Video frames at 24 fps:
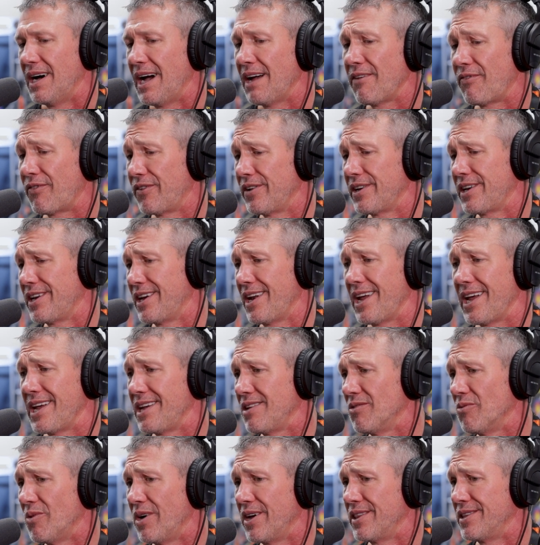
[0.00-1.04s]
I freaking
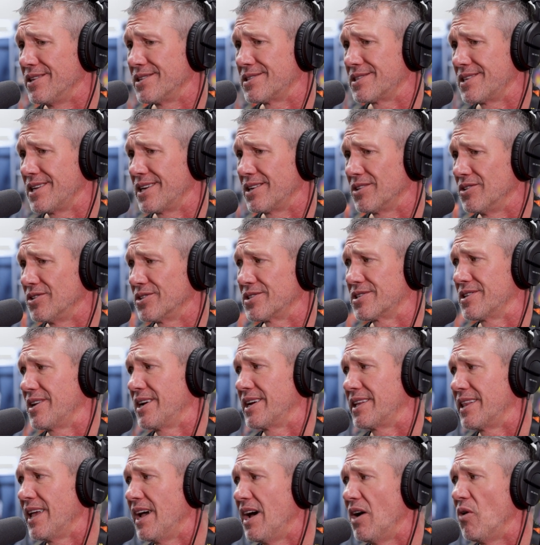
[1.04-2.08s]
hate why this thing looks
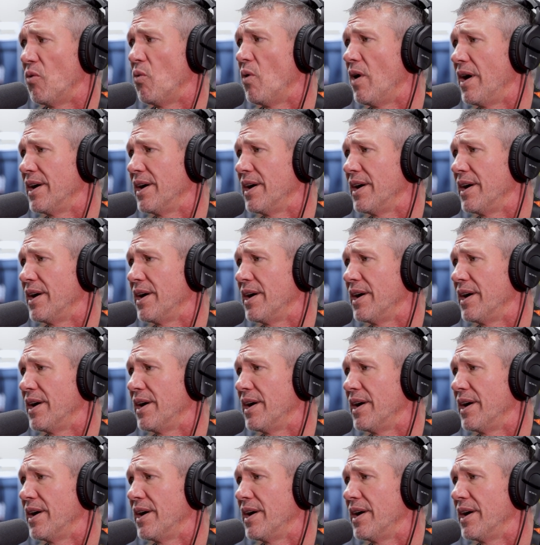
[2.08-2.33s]
like that.